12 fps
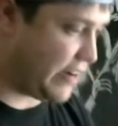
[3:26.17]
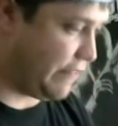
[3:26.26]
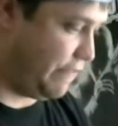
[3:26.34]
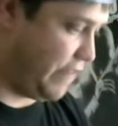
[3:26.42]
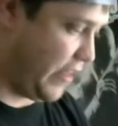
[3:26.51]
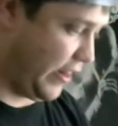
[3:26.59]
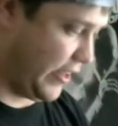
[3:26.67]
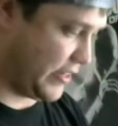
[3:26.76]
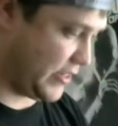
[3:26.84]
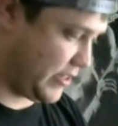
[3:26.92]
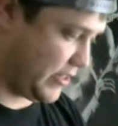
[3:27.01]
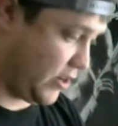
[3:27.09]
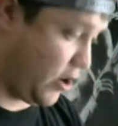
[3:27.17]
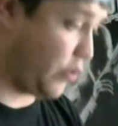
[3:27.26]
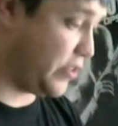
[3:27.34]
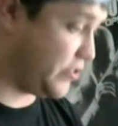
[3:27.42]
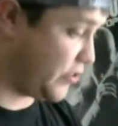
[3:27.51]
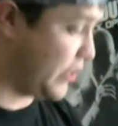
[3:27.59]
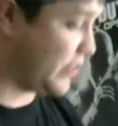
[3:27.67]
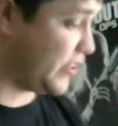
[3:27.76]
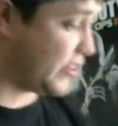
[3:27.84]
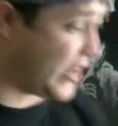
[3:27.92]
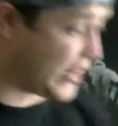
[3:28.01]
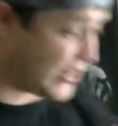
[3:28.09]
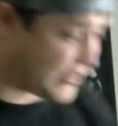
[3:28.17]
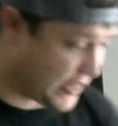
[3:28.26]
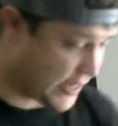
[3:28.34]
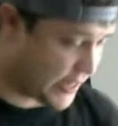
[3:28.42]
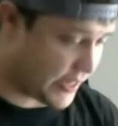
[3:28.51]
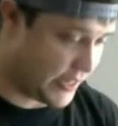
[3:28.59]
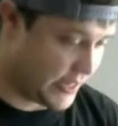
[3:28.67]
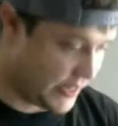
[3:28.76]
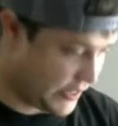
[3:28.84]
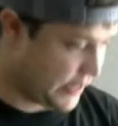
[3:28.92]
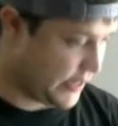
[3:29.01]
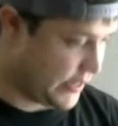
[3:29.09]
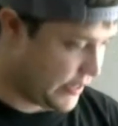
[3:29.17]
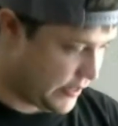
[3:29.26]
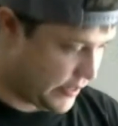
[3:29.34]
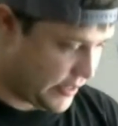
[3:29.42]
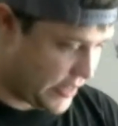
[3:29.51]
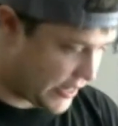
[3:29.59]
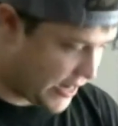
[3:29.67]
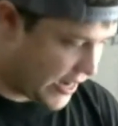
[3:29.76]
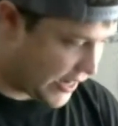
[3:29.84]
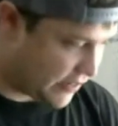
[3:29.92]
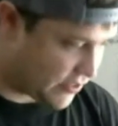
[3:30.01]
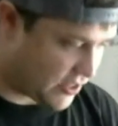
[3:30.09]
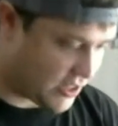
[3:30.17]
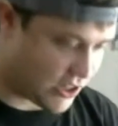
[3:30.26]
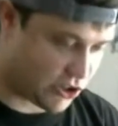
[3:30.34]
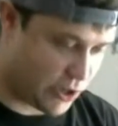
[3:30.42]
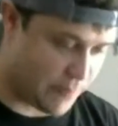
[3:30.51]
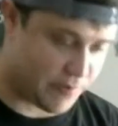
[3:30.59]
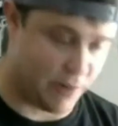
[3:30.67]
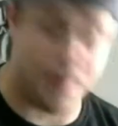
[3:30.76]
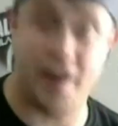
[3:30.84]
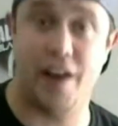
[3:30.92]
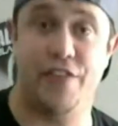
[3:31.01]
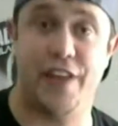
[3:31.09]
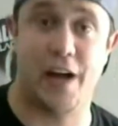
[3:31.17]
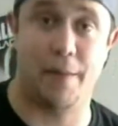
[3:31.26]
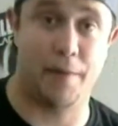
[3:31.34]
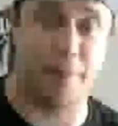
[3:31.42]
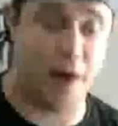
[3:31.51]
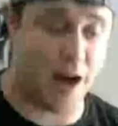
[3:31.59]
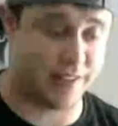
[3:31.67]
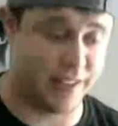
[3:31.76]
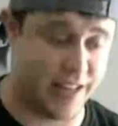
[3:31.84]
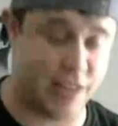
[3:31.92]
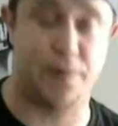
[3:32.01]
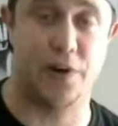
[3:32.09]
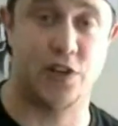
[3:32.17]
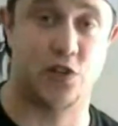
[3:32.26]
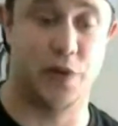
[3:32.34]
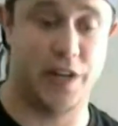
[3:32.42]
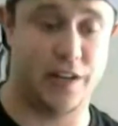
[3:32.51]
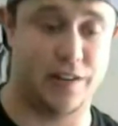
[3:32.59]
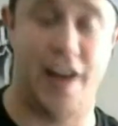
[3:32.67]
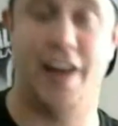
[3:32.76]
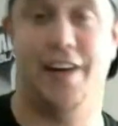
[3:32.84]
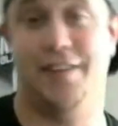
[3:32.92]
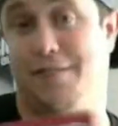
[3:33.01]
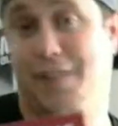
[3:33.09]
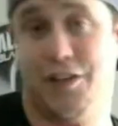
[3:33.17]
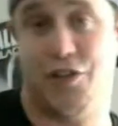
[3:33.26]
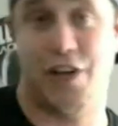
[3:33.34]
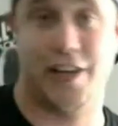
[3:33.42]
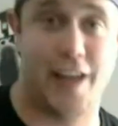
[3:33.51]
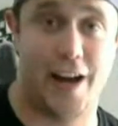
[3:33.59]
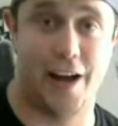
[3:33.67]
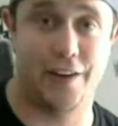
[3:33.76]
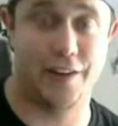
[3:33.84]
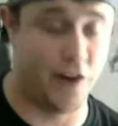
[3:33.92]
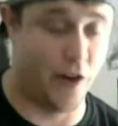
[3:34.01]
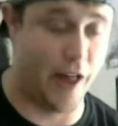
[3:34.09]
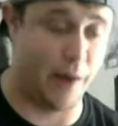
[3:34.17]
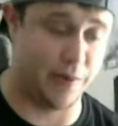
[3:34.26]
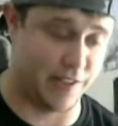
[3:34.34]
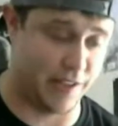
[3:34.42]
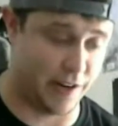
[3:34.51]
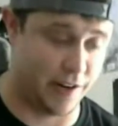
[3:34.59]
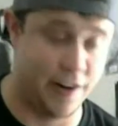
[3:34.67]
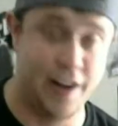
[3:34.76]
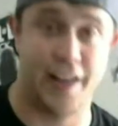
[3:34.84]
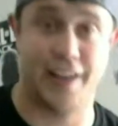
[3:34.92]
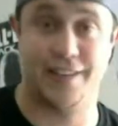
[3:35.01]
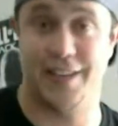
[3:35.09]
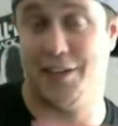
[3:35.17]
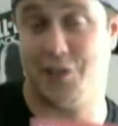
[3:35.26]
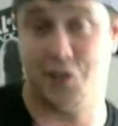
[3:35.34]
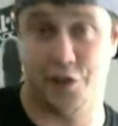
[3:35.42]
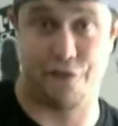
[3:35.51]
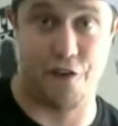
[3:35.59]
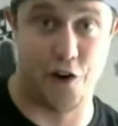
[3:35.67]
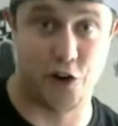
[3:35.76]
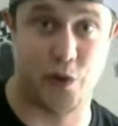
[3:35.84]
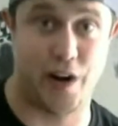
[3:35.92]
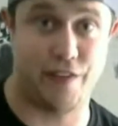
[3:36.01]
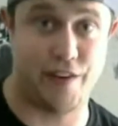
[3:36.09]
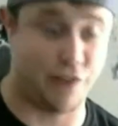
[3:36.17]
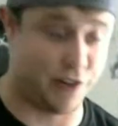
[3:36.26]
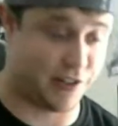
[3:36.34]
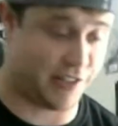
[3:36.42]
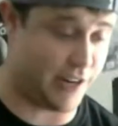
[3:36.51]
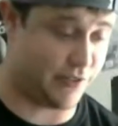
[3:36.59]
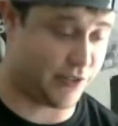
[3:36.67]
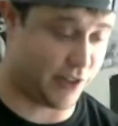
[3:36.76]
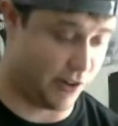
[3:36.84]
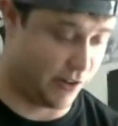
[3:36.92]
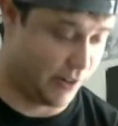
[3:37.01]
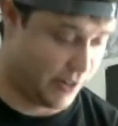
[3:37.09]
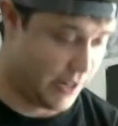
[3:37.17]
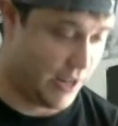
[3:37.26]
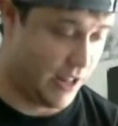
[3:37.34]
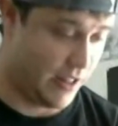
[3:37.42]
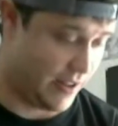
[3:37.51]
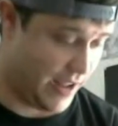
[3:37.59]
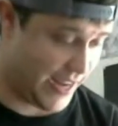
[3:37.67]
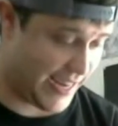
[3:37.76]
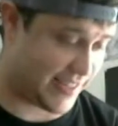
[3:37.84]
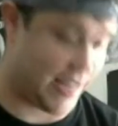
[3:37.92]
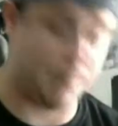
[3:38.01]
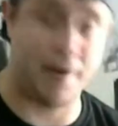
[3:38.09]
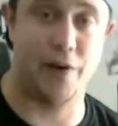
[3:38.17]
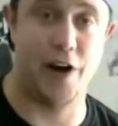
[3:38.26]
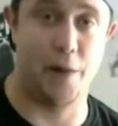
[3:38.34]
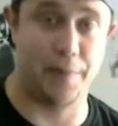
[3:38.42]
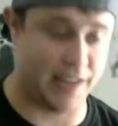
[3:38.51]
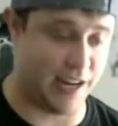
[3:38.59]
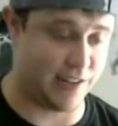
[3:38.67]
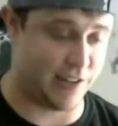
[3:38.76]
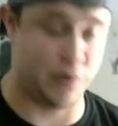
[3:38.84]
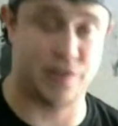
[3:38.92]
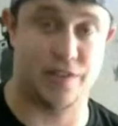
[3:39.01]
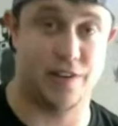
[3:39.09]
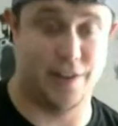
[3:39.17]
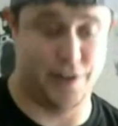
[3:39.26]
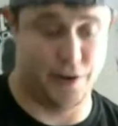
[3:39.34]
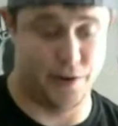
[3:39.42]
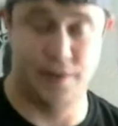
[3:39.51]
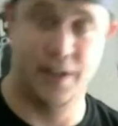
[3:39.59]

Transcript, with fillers: Villains. Oh, so this looks like it's a uh, it kind of gives a description about everything I'm unboxing. That's pretty sweet. I didn't didn't check that out. Didn't know that was in there. Like I said, this is the first one I've ever received, so I guess that might help in case there was uh, you know